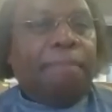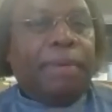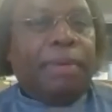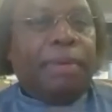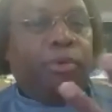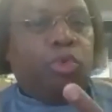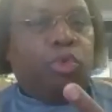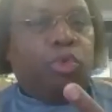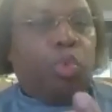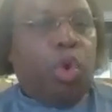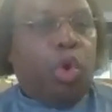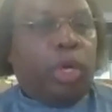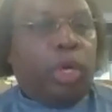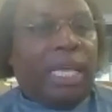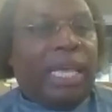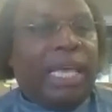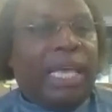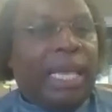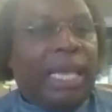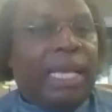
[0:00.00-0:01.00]
people who
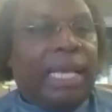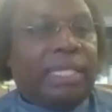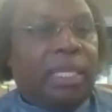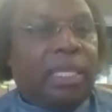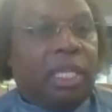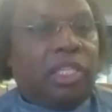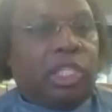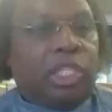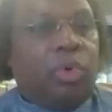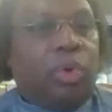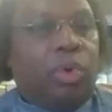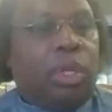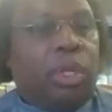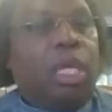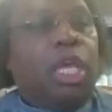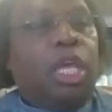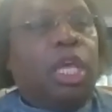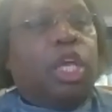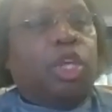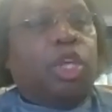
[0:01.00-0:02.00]
worked their hands in the
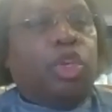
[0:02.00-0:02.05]
soil.